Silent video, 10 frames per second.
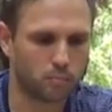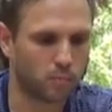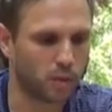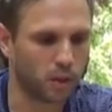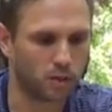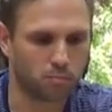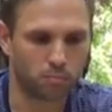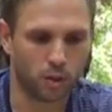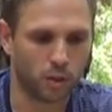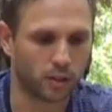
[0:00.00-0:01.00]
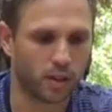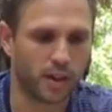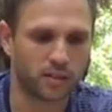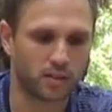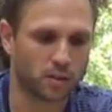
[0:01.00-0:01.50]
They're a lot
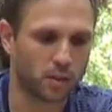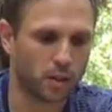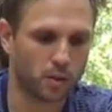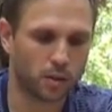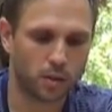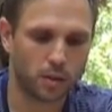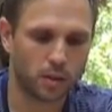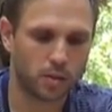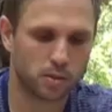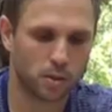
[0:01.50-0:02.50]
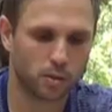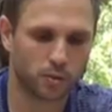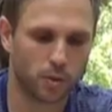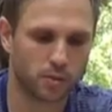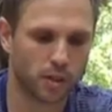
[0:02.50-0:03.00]
lighter than they look. So as
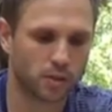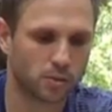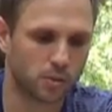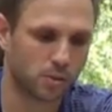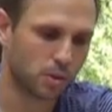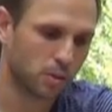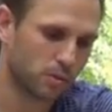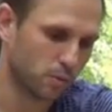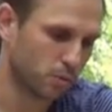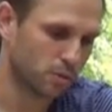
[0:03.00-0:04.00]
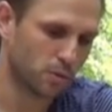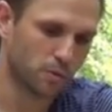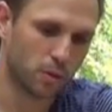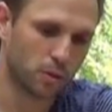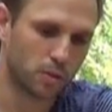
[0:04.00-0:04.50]
far as that's concerned, it's also a
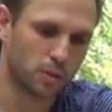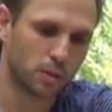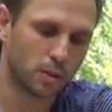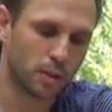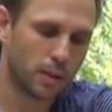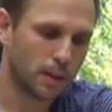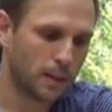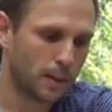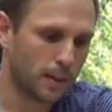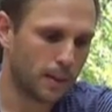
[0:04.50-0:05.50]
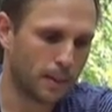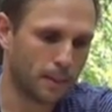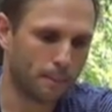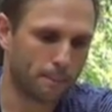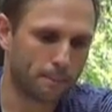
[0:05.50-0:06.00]
very good deal.
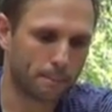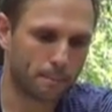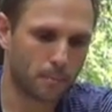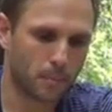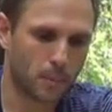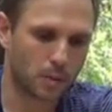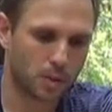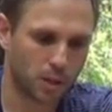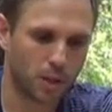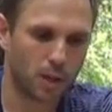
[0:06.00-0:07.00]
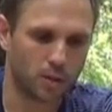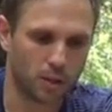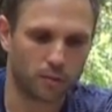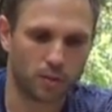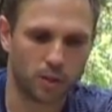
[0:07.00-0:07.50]
But yeah, I'll
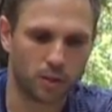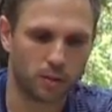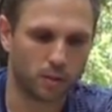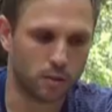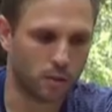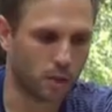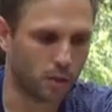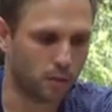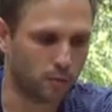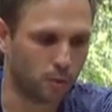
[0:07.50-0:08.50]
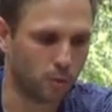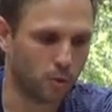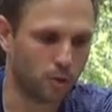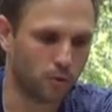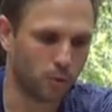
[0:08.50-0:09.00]
definitely, if
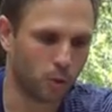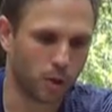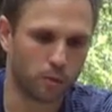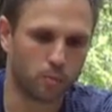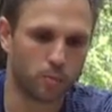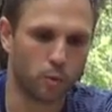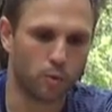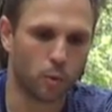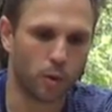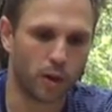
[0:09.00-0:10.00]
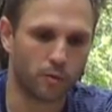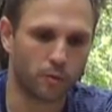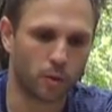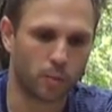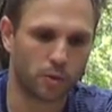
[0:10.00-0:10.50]
you want to move away
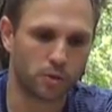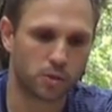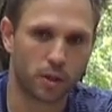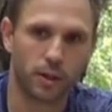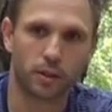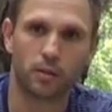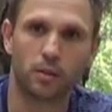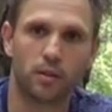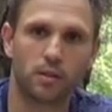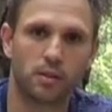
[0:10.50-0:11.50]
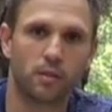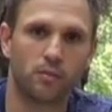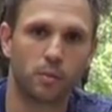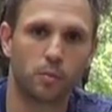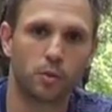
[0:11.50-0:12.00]
from heel striking, these
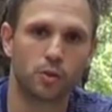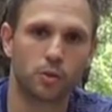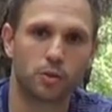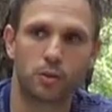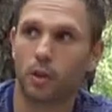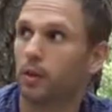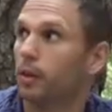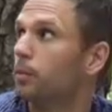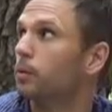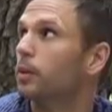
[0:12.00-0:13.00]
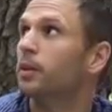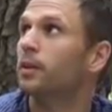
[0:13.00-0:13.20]
definitely push you into going that way.